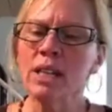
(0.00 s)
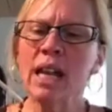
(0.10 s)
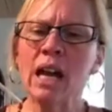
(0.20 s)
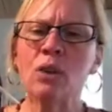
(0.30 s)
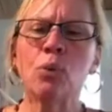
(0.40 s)

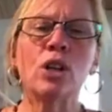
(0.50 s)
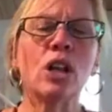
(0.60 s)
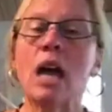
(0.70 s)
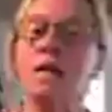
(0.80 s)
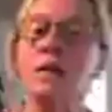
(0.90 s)
Yeah,
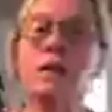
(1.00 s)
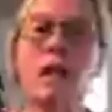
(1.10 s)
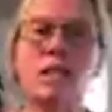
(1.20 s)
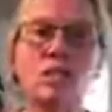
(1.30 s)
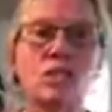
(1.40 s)
and,
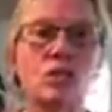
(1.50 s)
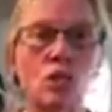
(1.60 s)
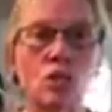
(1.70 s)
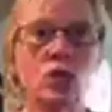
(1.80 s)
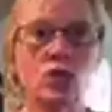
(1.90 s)
and
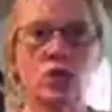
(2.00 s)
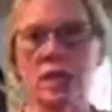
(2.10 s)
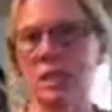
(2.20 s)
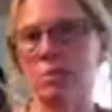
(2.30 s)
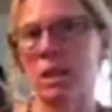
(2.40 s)
search for
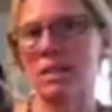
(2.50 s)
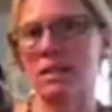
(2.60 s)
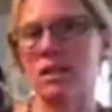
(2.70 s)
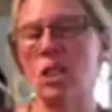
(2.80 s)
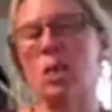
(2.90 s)
these
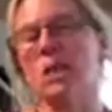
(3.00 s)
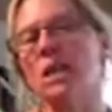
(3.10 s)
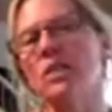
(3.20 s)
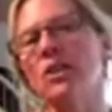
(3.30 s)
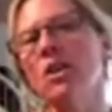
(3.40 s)
places. You know,
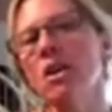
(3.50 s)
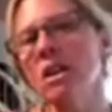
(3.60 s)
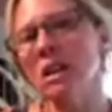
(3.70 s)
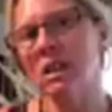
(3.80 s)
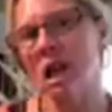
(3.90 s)
there
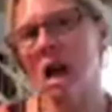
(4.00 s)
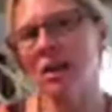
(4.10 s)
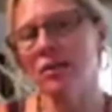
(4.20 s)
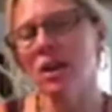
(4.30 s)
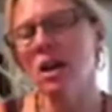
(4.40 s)
are a
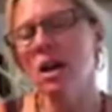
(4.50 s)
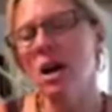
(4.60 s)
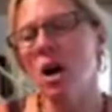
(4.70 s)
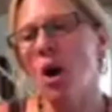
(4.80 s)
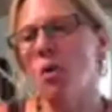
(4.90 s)
lot of
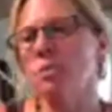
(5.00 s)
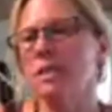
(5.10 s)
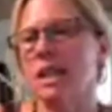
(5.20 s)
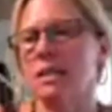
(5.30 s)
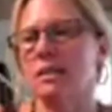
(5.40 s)

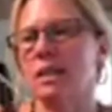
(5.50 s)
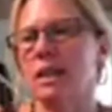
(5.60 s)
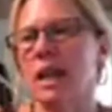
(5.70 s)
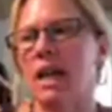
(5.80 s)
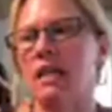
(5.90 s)
homesteads
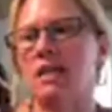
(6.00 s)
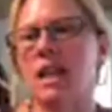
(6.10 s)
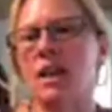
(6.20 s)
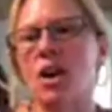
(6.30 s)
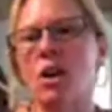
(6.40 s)
today
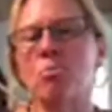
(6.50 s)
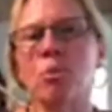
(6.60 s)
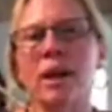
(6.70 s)
that are